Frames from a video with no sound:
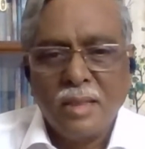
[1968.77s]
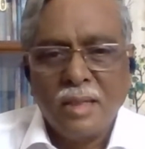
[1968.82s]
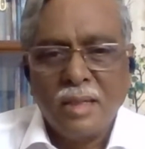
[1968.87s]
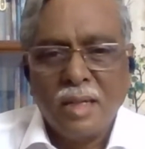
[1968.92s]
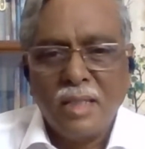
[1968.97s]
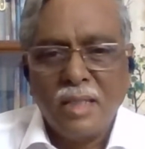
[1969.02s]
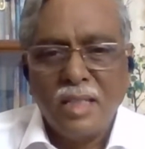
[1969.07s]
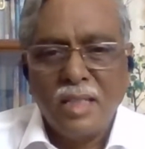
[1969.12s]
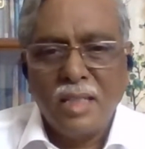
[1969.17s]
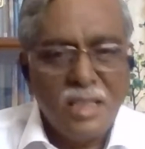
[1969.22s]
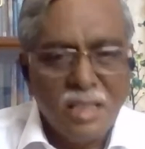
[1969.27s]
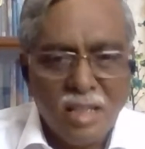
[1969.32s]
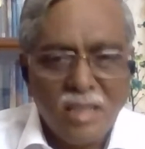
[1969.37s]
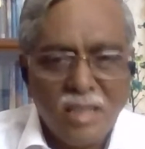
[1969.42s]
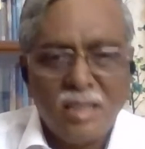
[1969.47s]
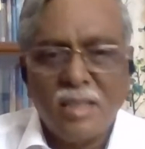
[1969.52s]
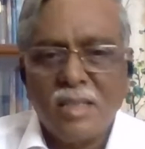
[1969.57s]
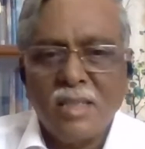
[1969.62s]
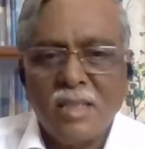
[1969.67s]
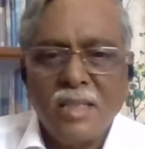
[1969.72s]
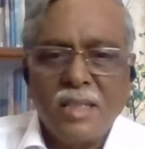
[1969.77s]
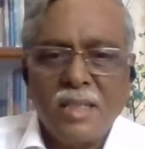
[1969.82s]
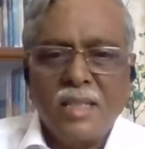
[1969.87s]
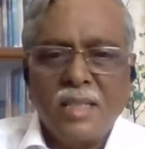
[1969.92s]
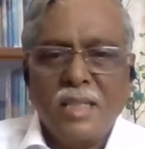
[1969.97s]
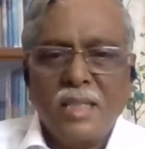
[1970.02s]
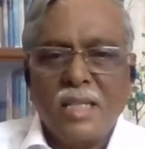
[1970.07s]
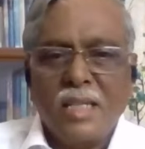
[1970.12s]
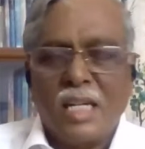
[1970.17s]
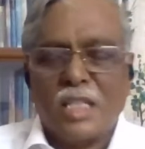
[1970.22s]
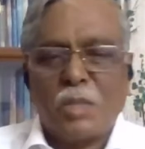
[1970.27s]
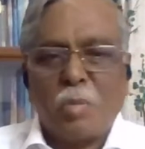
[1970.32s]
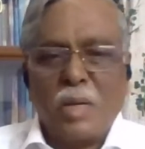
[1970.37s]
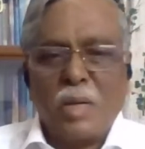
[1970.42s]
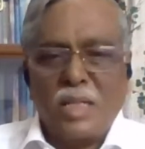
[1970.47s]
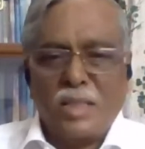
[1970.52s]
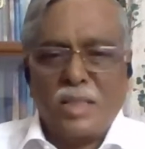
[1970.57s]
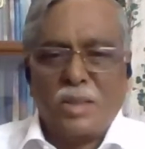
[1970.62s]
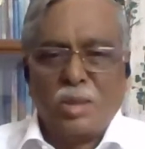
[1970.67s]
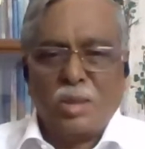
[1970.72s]
I need not
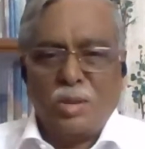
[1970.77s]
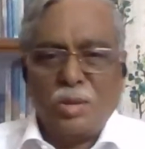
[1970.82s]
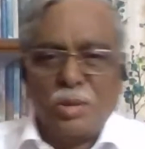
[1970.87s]
explain to